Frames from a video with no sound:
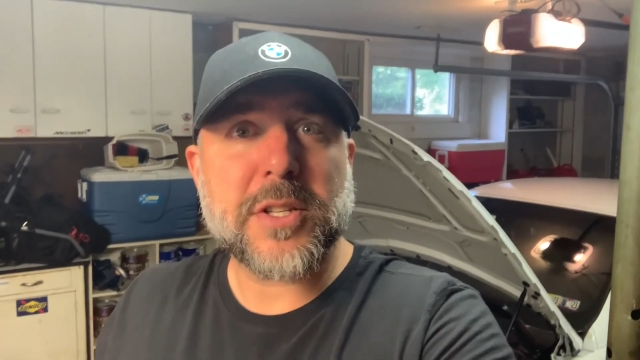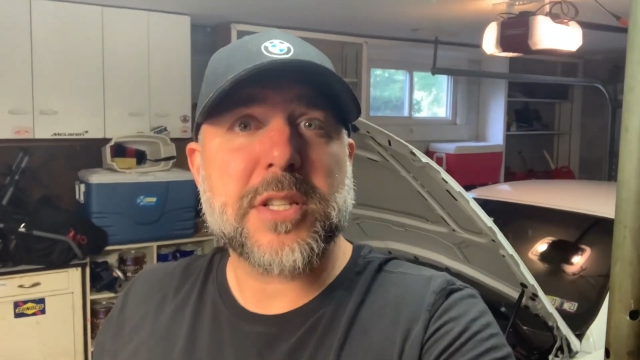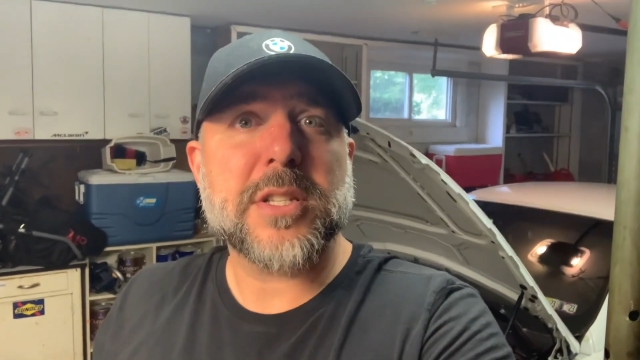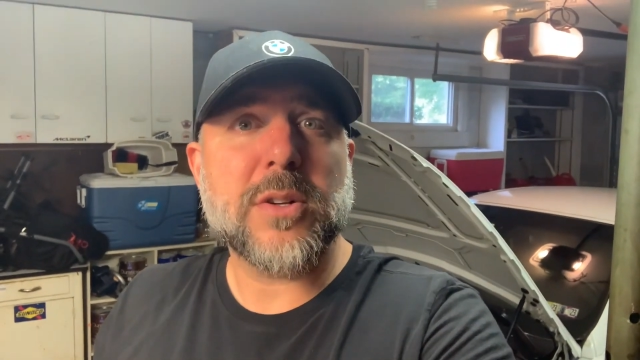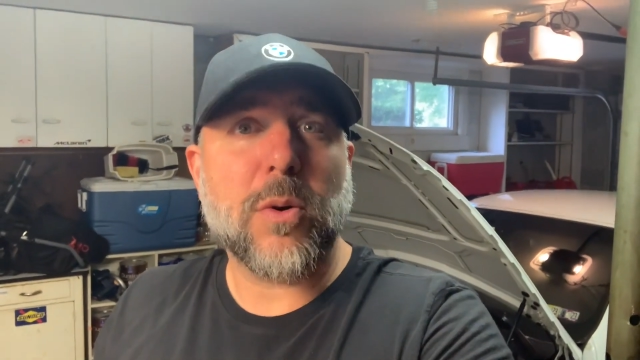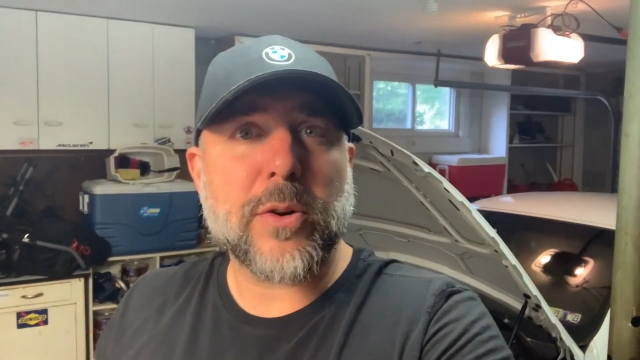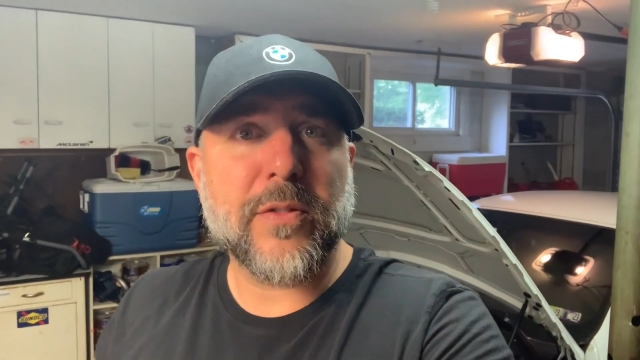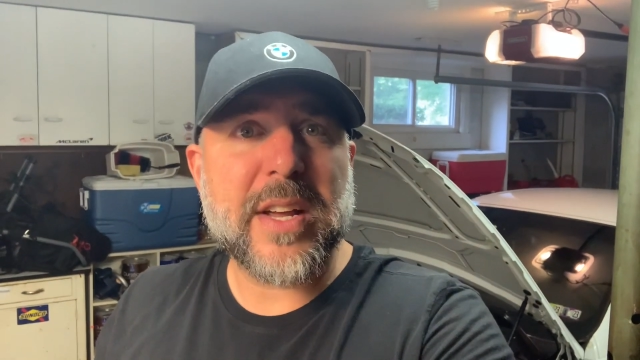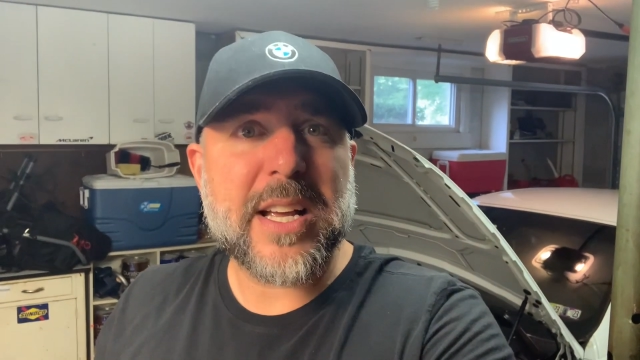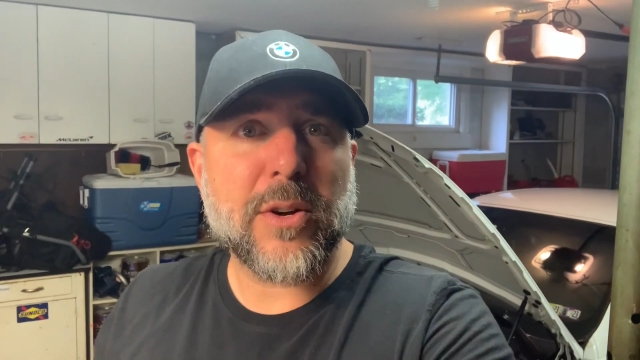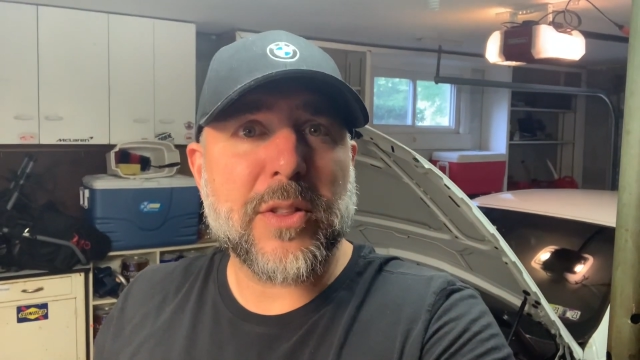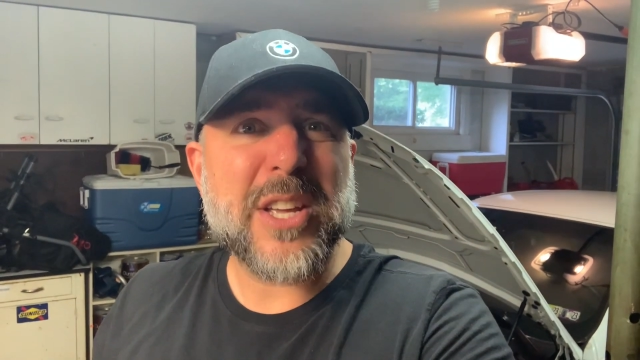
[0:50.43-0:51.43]
it's an older
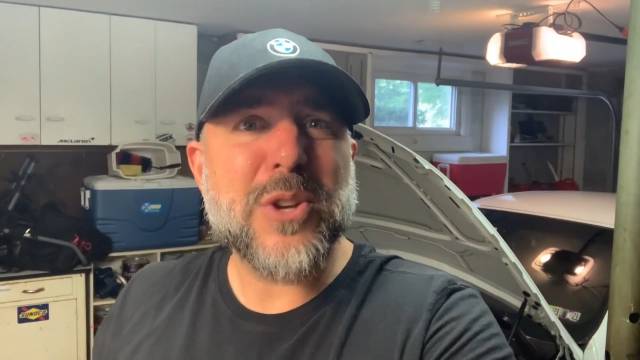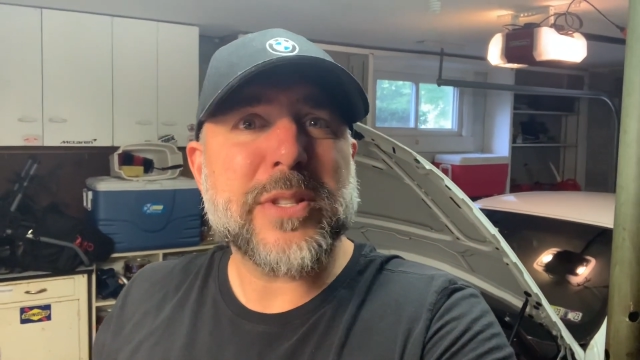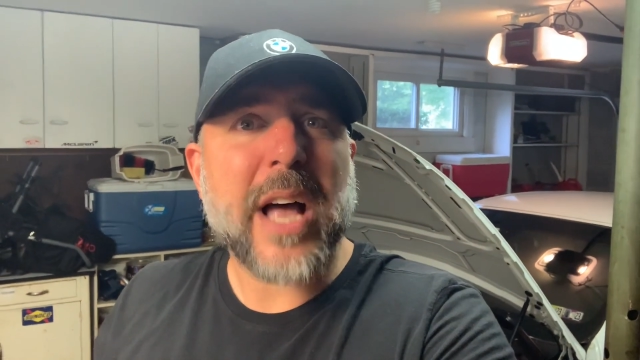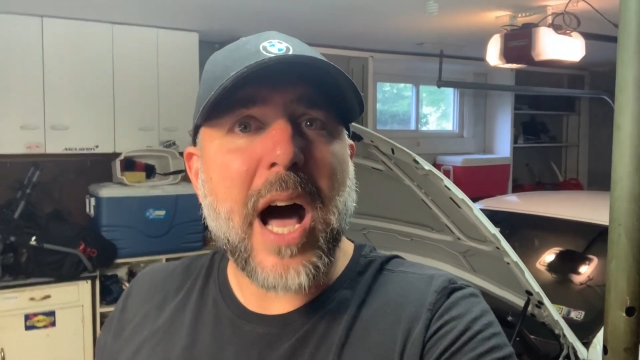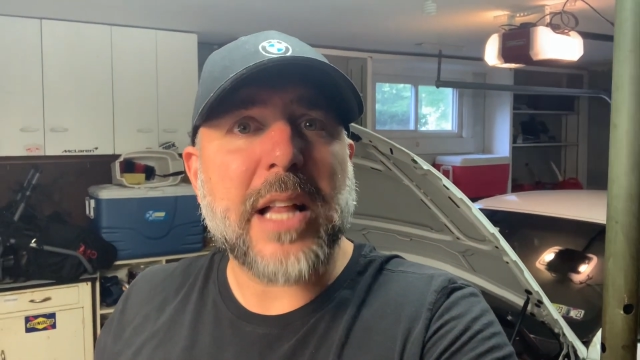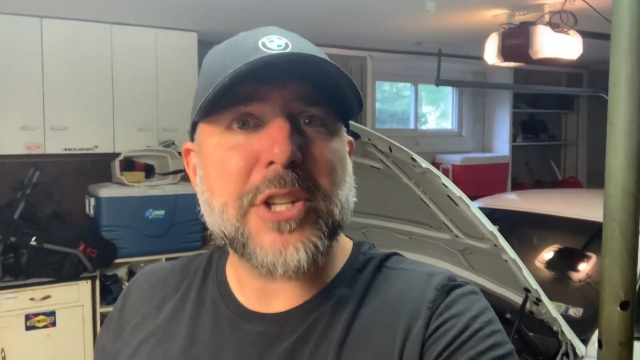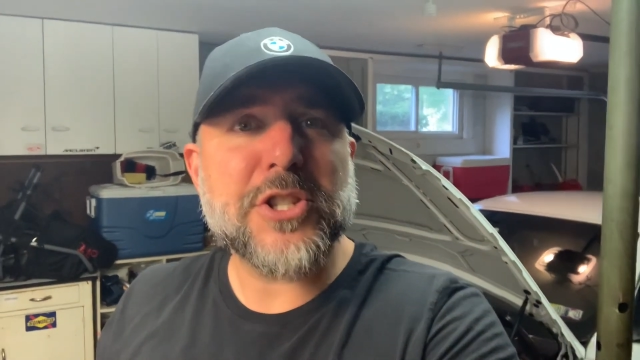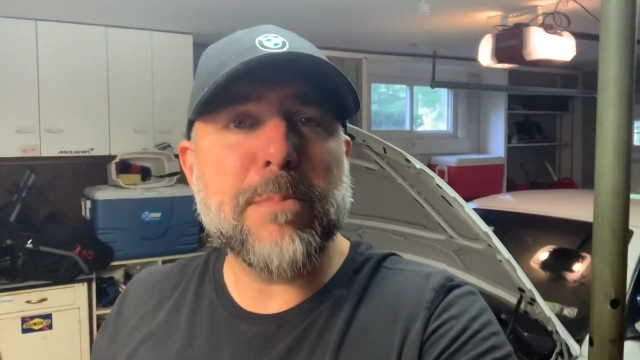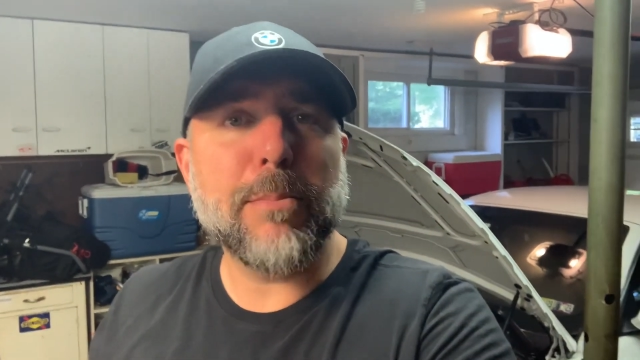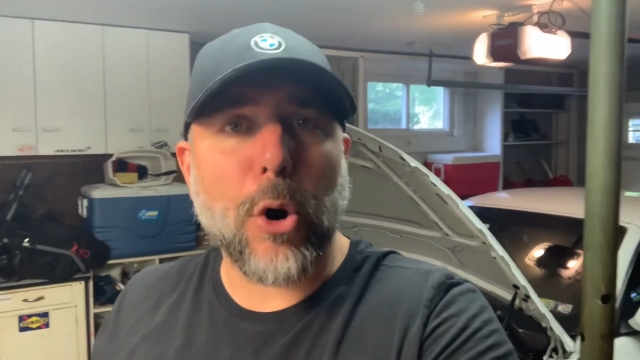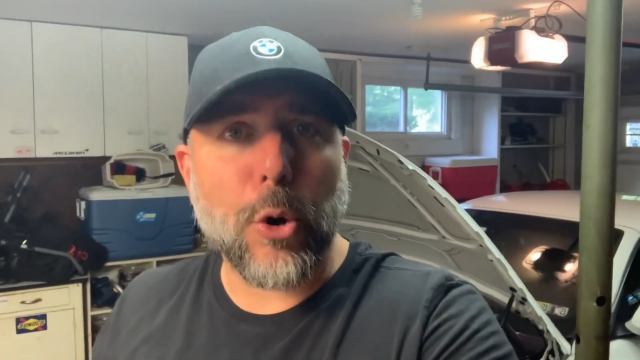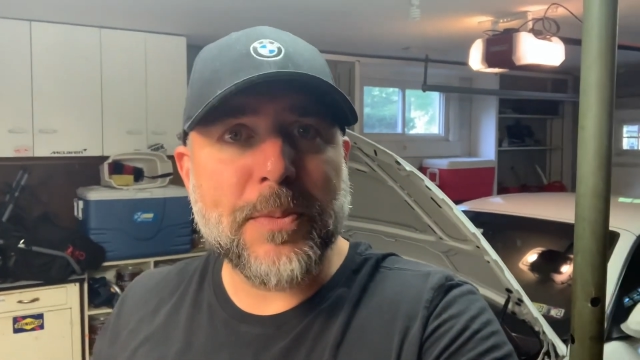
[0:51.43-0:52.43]
vehicle, they used halogen
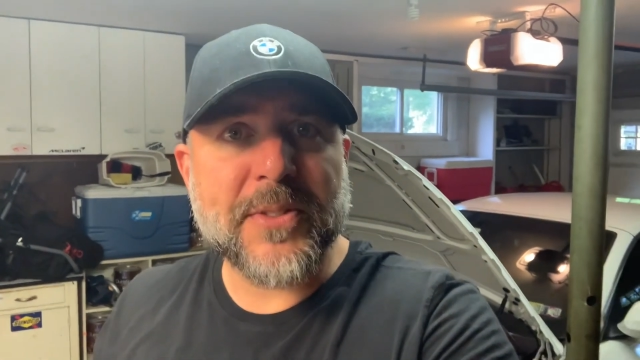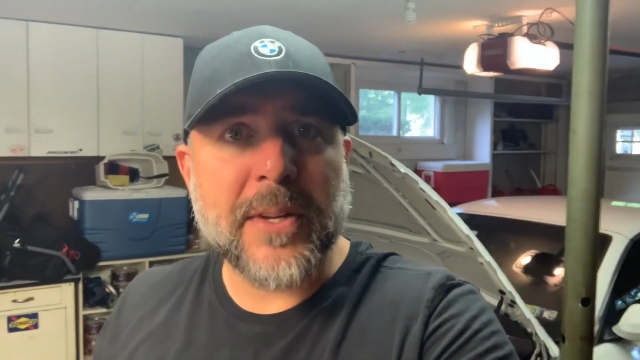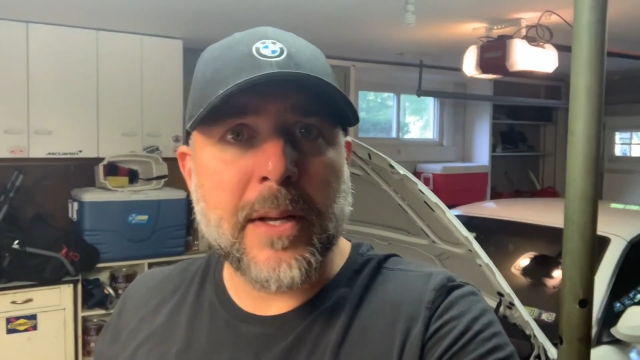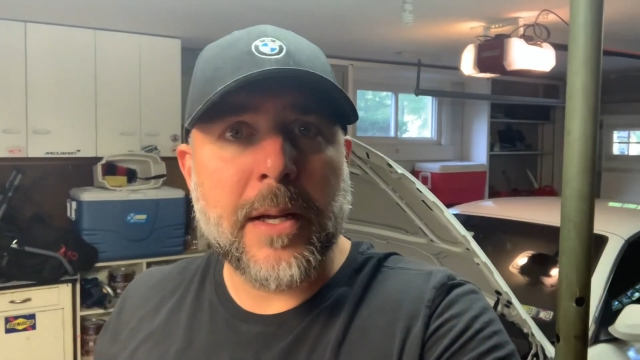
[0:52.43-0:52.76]
bulbs